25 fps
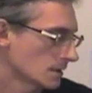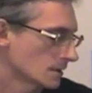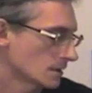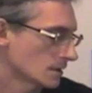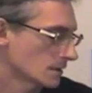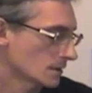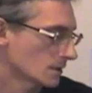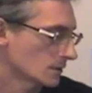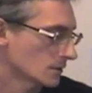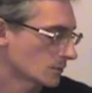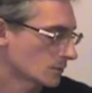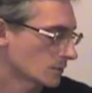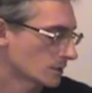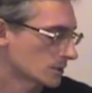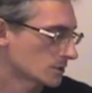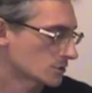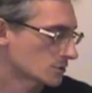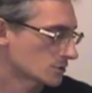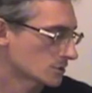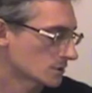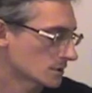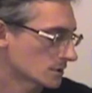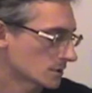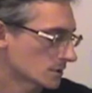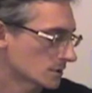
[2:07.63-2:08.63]
which
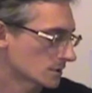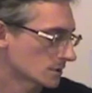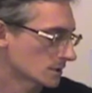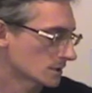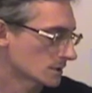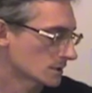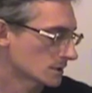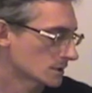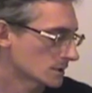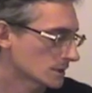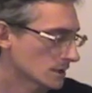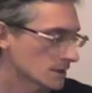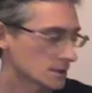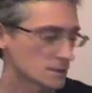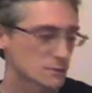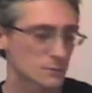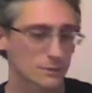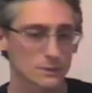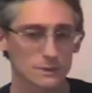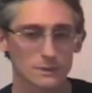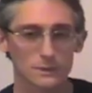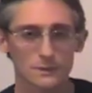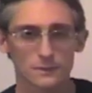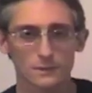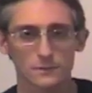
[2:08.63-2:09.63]
in this case
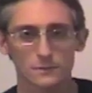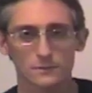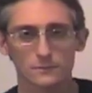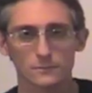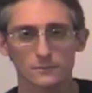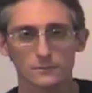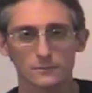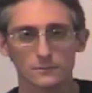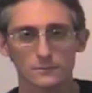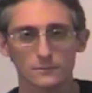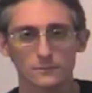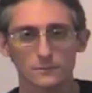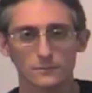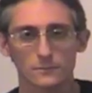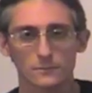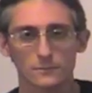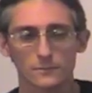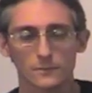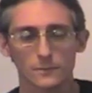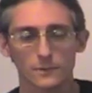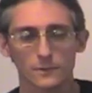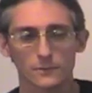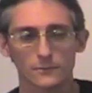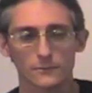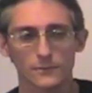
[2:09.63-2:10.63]
was
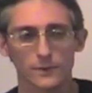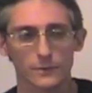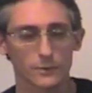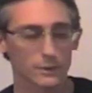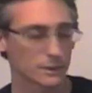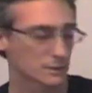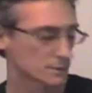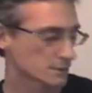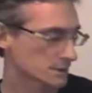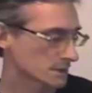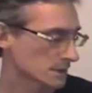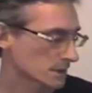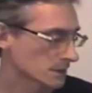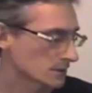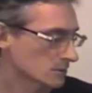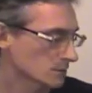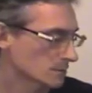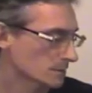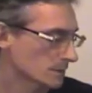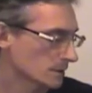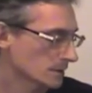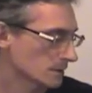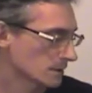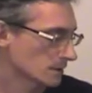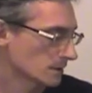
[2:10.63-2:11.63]
very interesting to
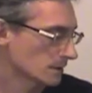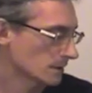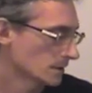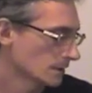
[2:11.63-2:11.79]
me